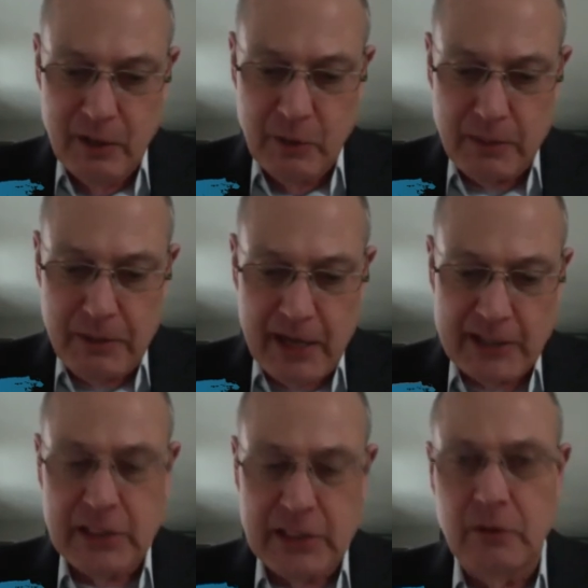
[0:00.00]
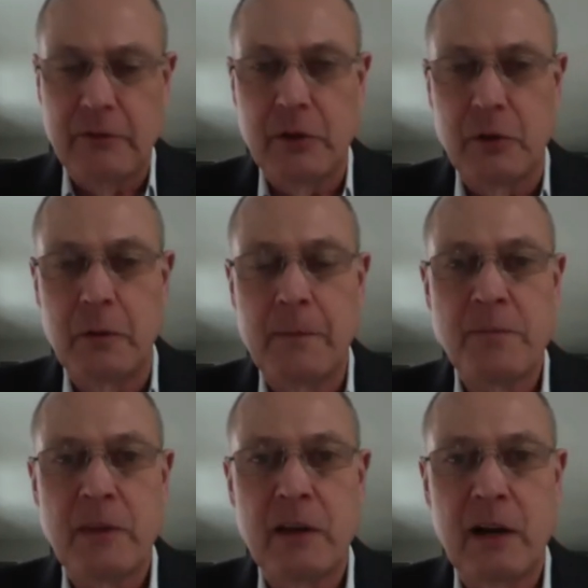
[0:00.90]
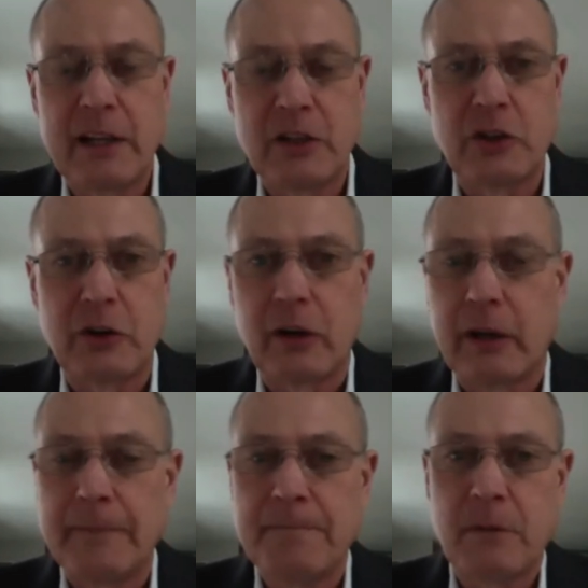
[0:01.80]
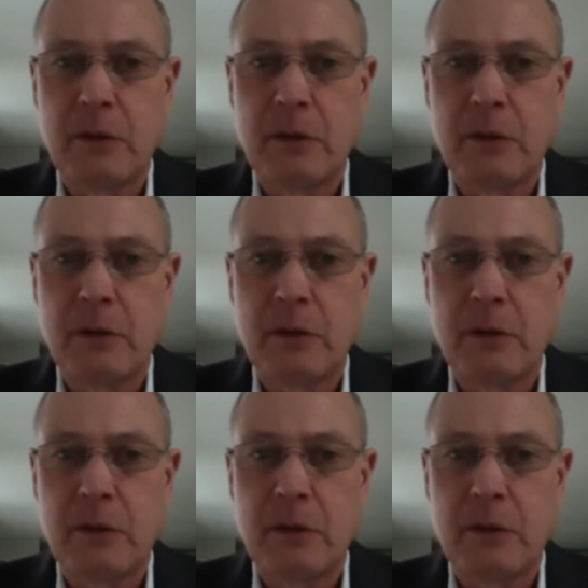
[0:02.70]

with a policy review internally,